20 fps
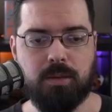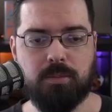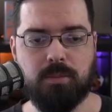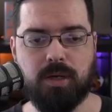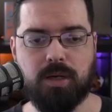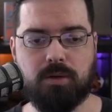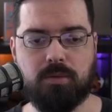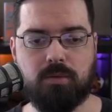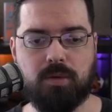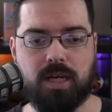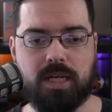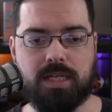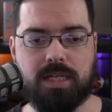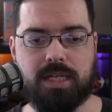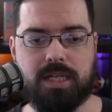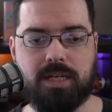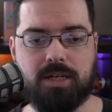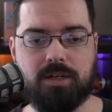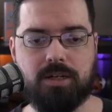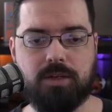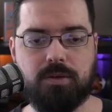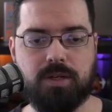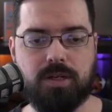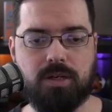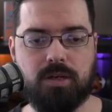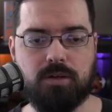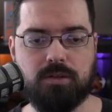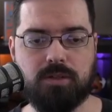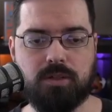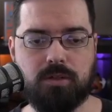But right here, you can
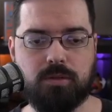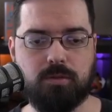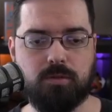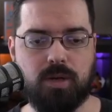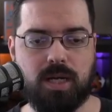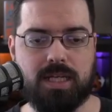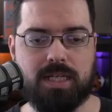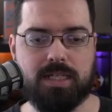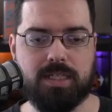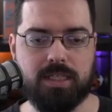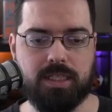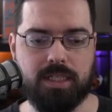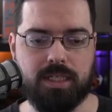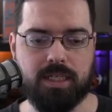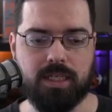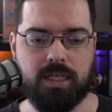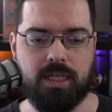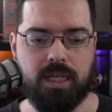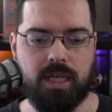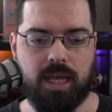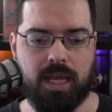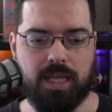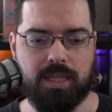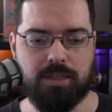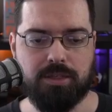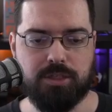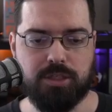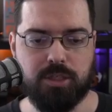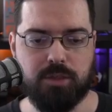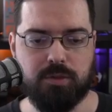also right-click and
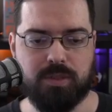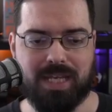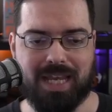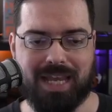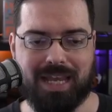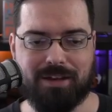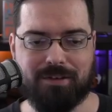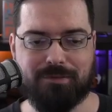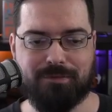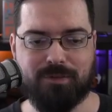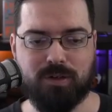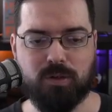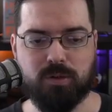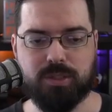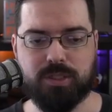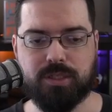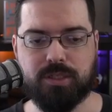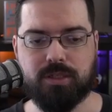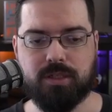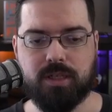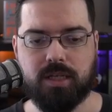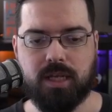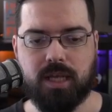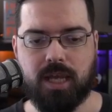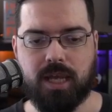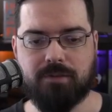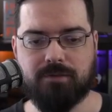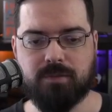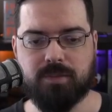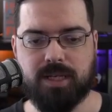then choose Add Folder,
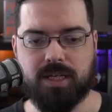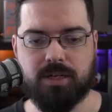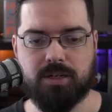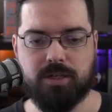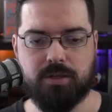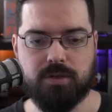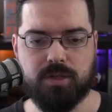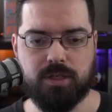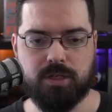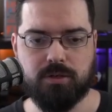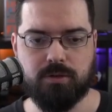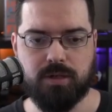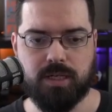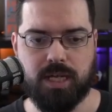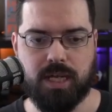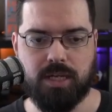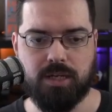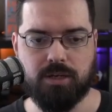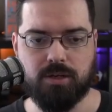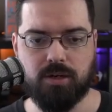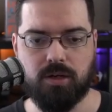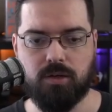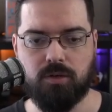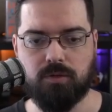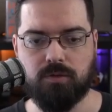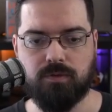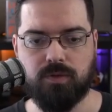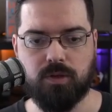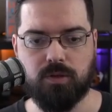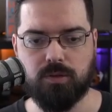and from here, you can create your
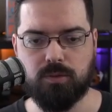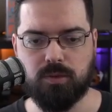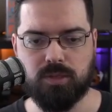own folder.